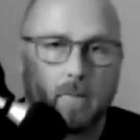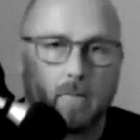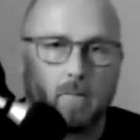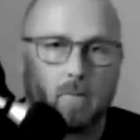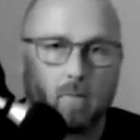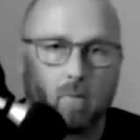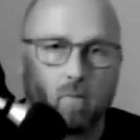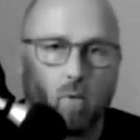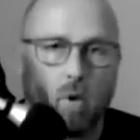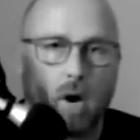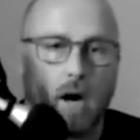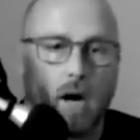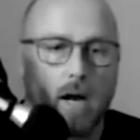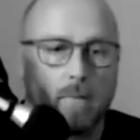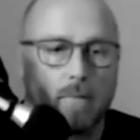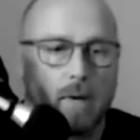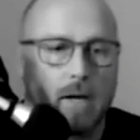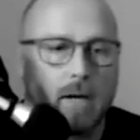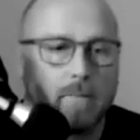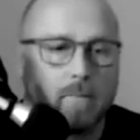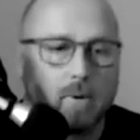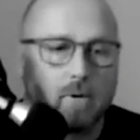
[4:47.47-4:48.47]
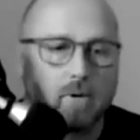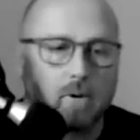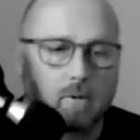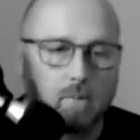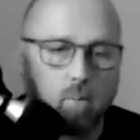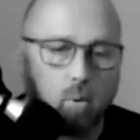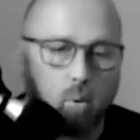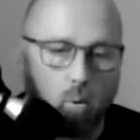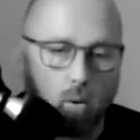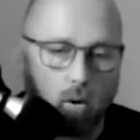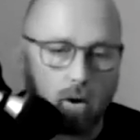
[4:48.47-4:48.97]
why people are
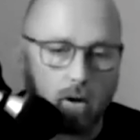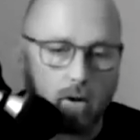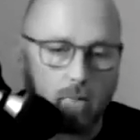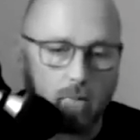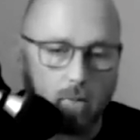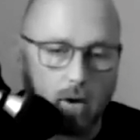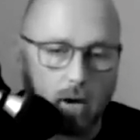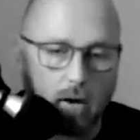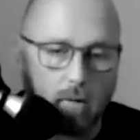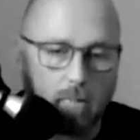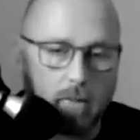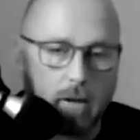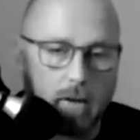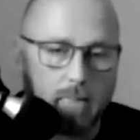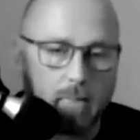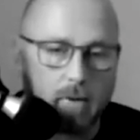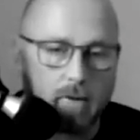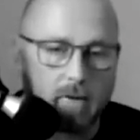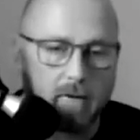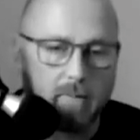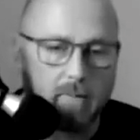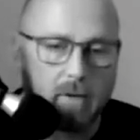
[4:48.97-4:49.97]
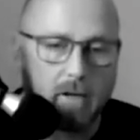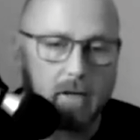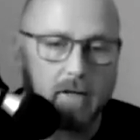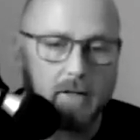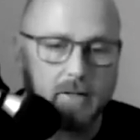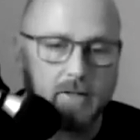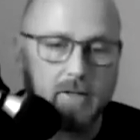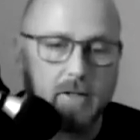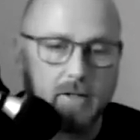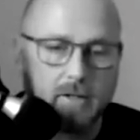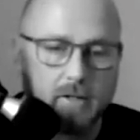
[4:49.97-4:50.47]
poor and why people have been
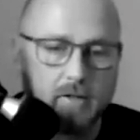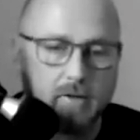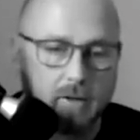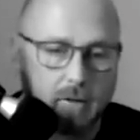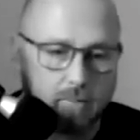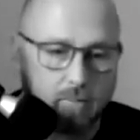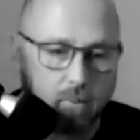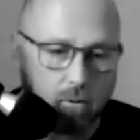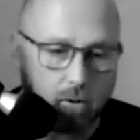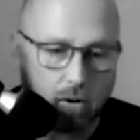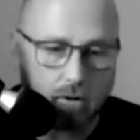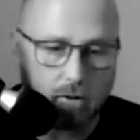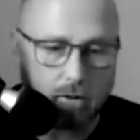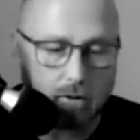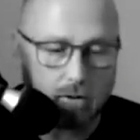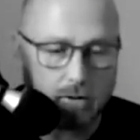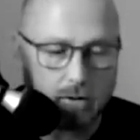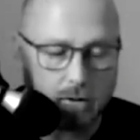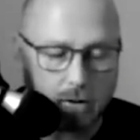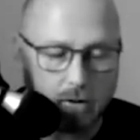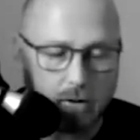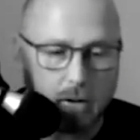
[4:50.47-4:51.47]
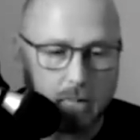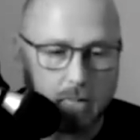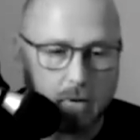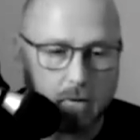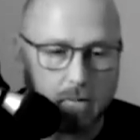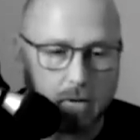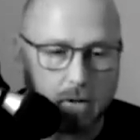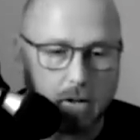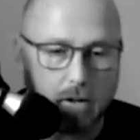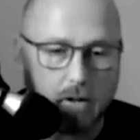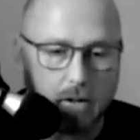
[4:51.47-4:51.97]
consistently poor. And there's a number
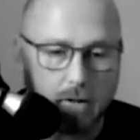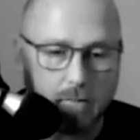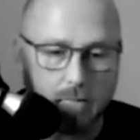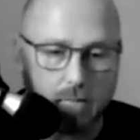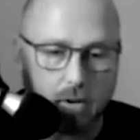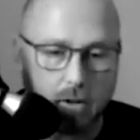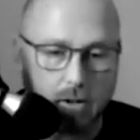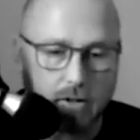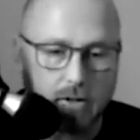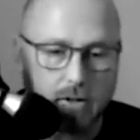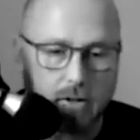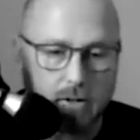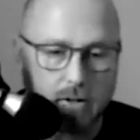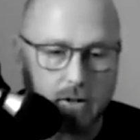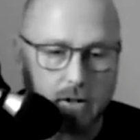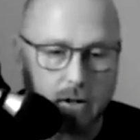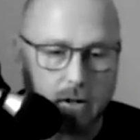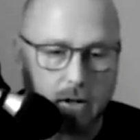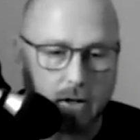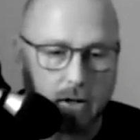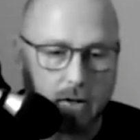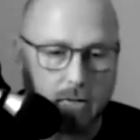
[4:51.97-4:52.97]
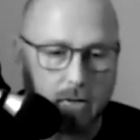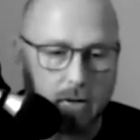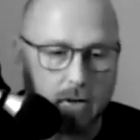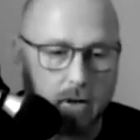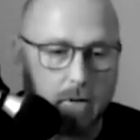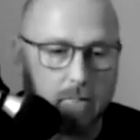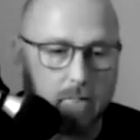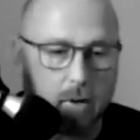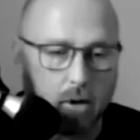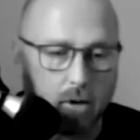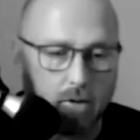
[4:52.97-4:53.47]
of really good books, and
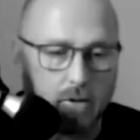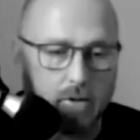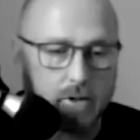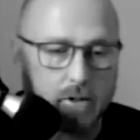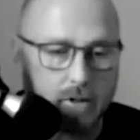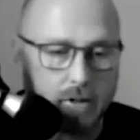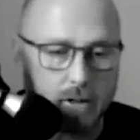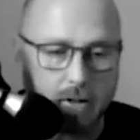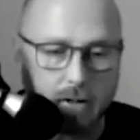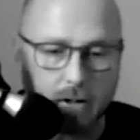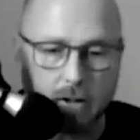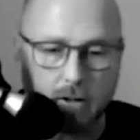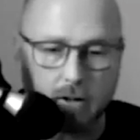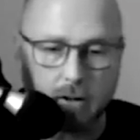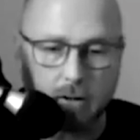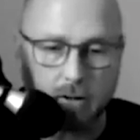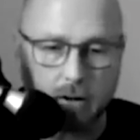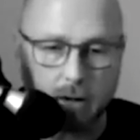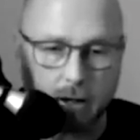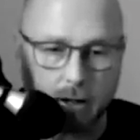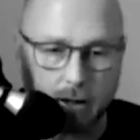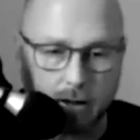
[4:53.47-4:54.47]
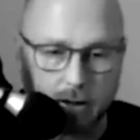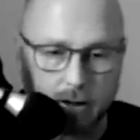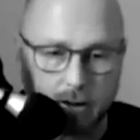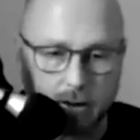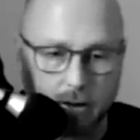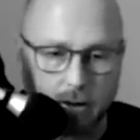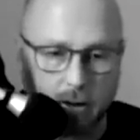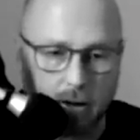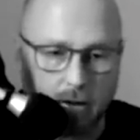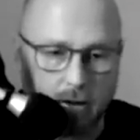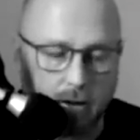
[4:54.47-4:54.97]
I'll post in the links
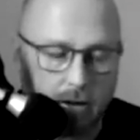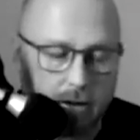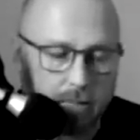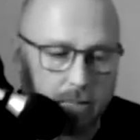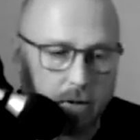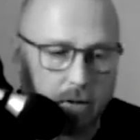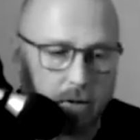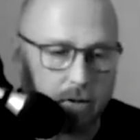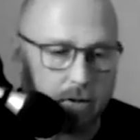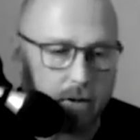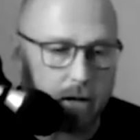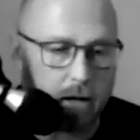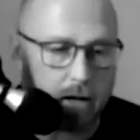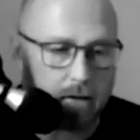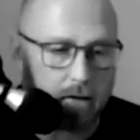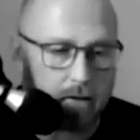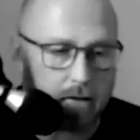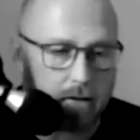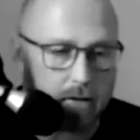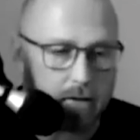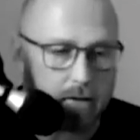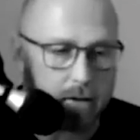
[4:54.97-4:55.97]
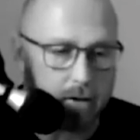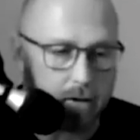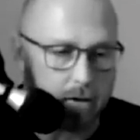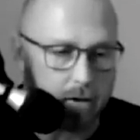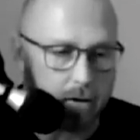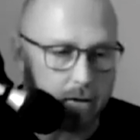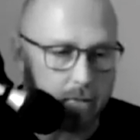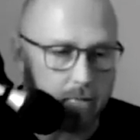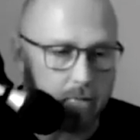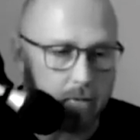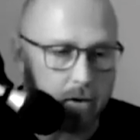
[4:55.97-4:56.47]
on this. But Hernando de
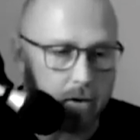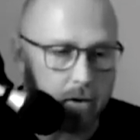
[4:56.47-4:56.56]
Soto